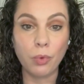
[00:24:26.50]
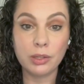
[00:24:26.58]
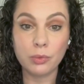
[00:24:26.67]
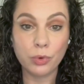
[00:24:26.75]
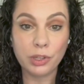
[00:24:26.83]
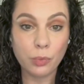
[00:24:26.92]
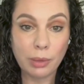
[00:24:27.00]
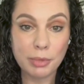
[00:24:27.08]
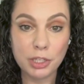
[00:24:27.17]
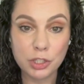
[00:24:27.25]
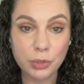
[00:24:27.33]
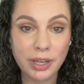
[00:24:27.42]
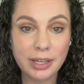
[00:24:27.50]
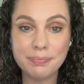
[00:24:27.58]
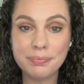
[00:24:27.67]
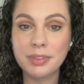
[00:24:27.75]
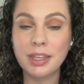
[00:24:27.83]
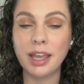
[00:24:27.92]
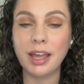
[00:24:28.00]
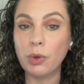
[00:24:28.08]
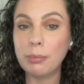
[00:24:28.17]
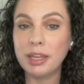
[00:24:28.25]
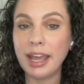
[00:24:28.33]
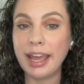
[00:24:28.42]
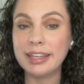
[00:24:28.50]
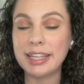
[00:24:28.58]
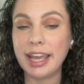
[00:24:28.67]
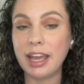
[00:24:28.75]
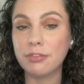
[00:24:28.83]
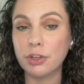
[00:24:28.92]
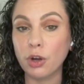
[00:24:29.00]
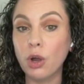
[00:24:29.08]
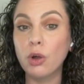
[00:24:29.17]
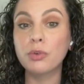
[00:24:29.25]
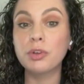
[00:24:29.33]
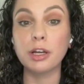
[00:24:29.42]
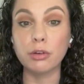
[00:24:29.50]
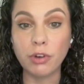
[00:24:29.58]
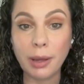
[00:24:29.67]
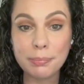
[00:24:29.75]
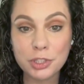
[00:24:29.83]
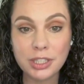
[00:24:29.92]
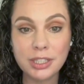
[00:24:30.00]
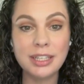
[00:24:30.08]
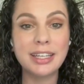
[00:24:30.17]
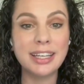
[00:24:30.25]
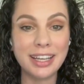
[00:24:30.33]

what were the women doing? The women had to have their own eruption